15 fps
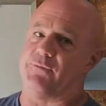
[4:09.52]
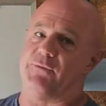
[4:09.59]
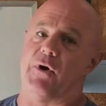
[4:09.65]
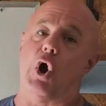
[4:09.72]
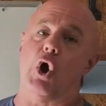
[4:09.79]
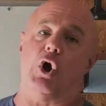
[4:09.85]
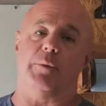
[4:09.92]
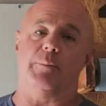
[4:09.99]

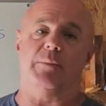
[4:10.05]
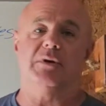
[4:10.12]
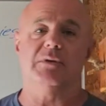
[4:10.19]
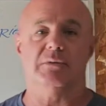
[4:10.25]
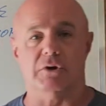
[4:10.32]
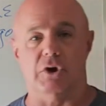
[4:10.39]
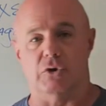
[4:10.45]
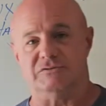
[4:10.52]
farm
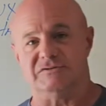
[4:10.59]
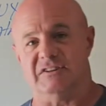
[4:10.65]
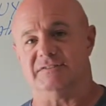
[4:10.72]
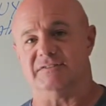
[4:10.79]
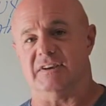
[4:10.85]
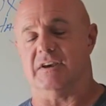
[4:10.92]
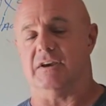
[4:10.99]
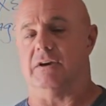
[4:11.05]
goes
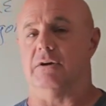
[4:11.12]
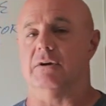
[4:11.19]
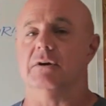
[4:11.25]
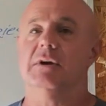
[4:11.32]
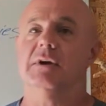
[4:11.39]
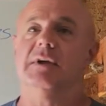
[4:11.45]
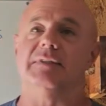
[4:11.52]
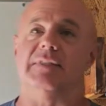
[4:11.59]
into here.
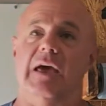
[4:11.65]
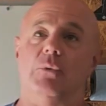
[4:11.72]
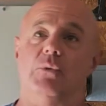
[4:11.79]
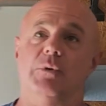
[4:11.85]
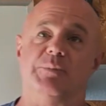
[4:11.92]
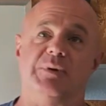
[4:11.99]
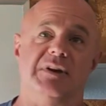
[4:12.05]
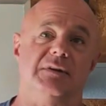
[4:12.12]
That
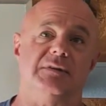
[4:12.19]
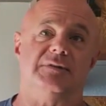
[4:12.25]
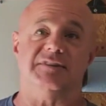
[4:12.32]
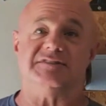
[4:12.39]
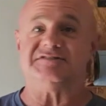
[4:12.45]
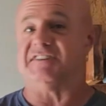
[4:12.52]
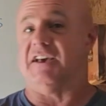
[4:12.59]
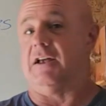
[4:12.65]
would be the
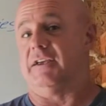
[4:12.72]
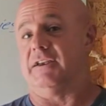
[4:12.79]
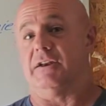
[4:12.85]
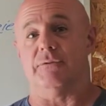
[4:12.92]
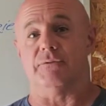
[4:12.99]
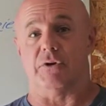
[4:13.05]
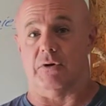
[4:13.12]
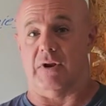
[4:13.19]
selling
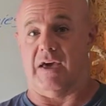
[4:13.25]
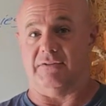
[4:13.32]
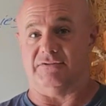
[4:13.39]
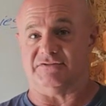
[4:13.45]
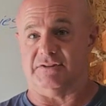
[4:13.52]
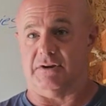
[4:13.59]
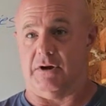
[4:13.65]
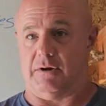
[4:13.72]
of your
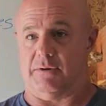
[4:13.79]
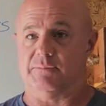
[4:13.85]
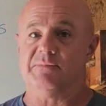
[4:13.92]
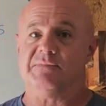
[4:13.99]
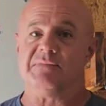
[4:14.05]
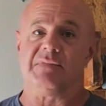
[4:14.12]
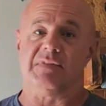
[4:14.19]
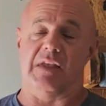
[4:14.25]
livestock.
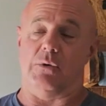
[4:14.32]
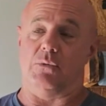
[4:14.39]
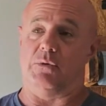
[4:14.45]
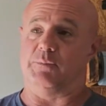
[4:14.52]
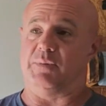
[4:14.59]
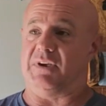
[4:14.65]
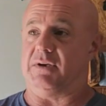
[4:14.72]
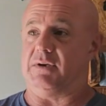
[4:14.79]
That would
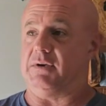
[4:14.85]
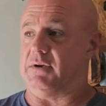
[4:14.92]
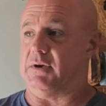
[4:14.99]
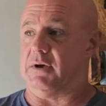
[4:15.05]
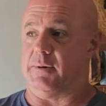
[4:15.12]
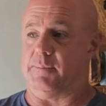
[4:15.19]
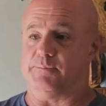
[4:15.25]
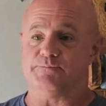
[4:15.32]
be
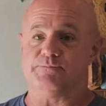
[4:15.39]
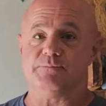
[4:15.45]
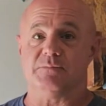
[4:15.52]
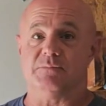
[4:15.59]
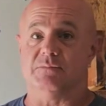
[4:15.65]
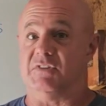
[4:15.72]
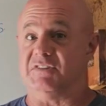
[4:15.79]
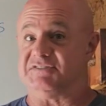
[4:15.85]
the
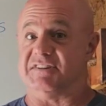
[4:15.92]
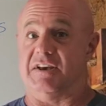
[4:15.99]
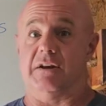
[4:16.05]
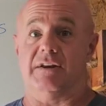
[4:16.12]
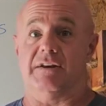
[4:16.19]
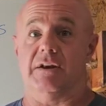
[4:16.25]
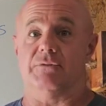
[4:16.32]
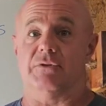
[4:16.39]

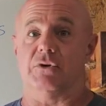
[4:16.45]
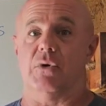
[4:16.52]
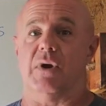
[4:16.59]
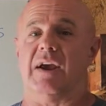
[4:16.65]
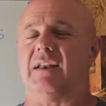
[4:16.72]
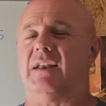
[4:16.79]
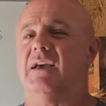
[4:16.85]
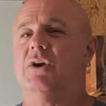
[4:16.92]
selling of your
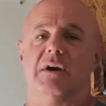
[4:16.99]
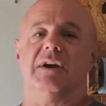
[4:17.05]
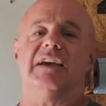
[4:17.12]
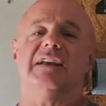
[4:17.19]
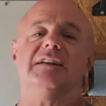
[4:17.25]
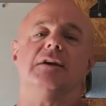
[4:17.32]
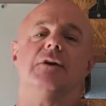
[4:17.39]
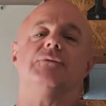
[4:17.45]
grain.
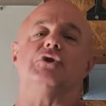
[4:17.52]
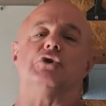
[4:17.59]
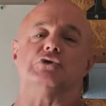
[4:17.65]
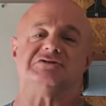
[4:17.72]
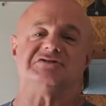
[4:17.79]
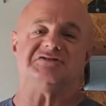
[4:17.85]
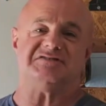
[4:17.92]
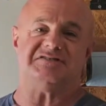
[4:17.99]
Any of your
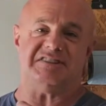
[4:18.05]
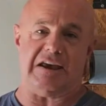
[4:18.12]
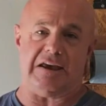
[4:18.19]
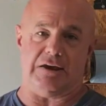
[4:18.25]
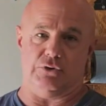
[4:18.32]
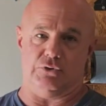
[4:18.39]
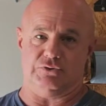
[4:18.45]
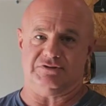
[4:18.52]

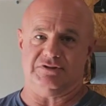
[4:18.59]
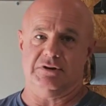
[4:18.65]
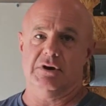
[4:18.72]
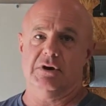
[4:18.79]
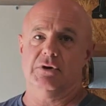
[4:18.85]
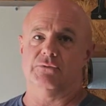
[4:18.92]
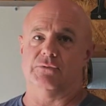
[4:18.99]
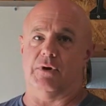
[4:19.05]
sales
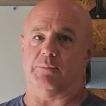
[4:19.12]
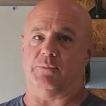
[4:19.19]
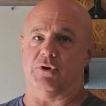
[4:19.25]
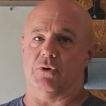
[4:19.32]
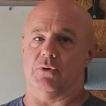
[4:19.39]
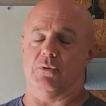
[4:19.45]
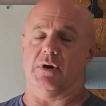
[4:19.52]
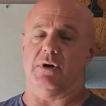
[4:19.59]
from
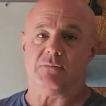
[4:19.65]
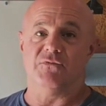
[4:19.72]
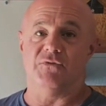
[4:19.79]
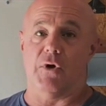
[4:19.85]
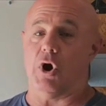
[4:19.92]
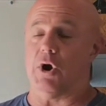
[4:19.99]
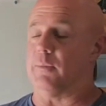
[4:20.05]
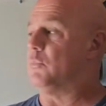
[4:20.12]
your
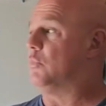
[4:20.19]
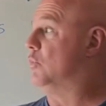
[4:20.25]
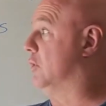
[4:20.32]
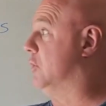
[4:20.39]
farm will